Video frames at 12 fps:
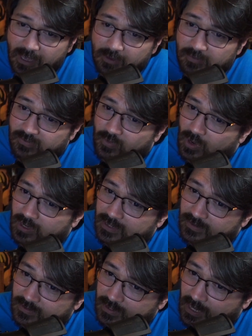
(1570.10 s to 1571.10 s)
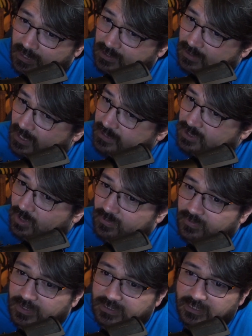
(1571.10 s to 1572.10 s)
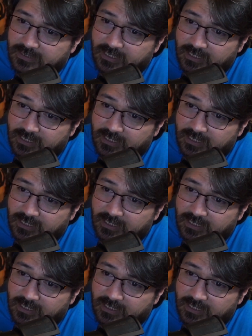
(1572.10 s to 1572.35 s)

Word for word: Before I left the castle, I so fixed its